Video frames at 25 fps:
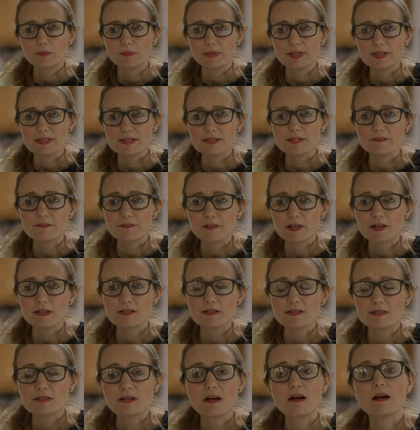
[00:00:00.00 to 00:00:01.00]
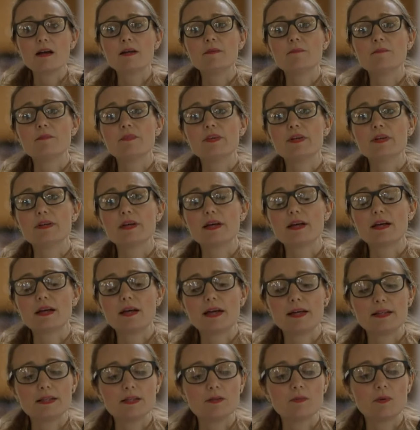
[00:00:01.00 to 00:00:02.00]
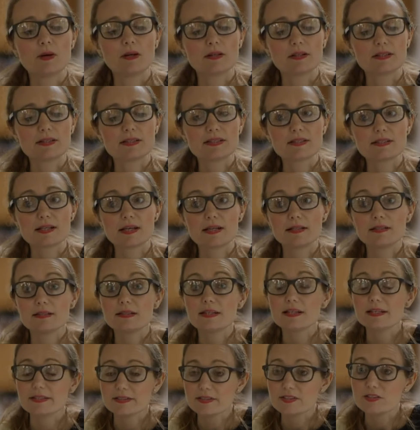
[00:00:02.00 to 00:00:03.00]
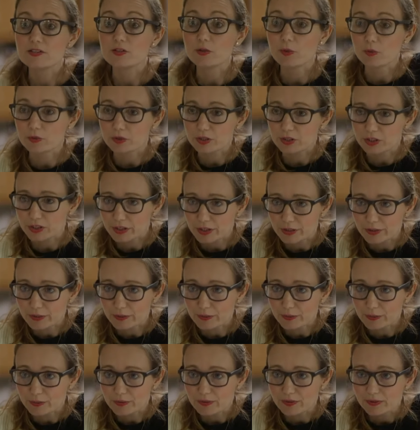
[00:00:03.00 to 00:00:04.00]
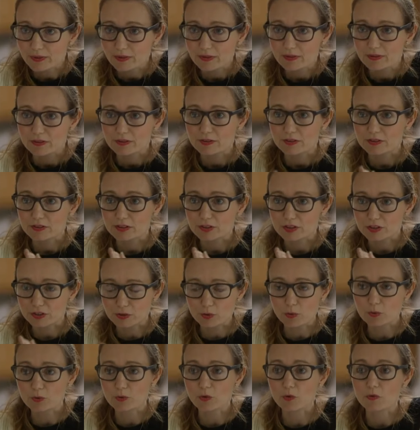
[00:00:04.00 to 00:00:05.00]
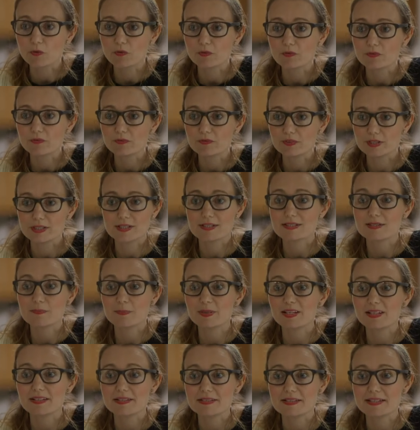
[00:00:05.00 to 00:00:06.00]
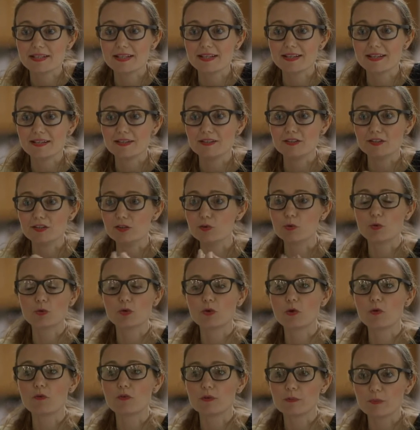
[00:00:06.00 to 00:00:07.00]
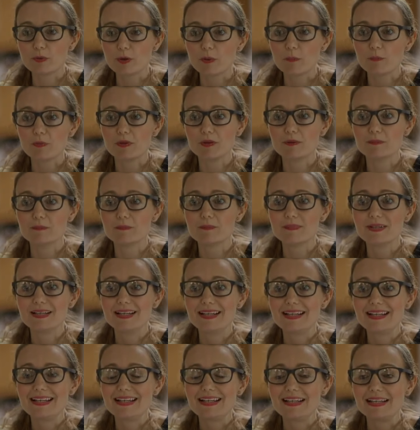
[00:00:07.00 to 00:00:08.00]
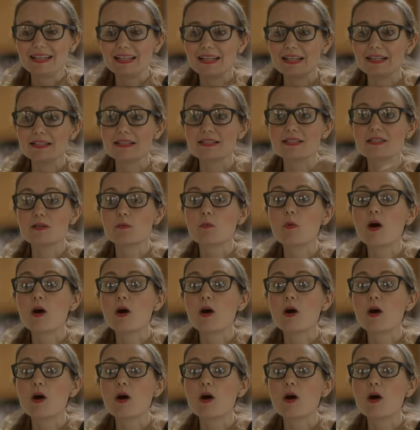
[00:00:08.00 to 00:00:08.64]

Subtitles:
It's the first time that anyone has said, it's not you, you're not the disability, you're not the problem, it's the